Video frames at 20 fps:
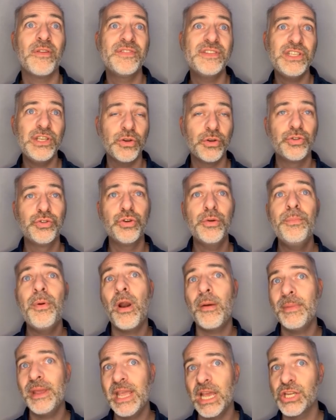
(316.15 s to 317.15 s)
of CO2
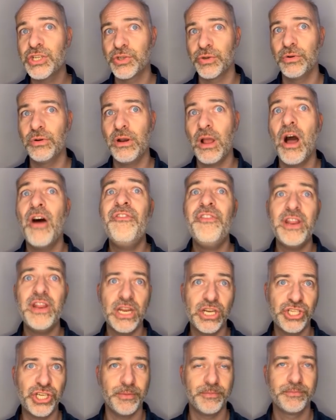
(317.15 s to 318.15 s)
per megajoule of
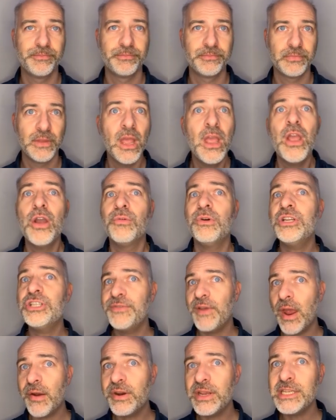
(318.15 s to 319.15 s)
energy which
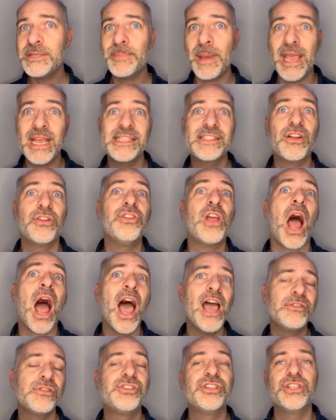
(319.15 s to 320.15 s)
varies based on the
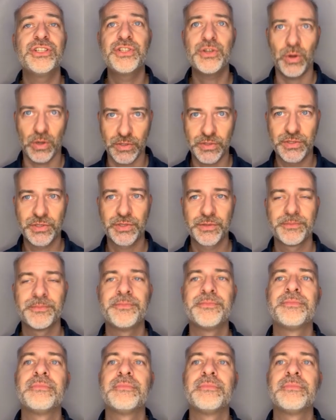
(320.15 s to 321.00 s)
hydrogen source.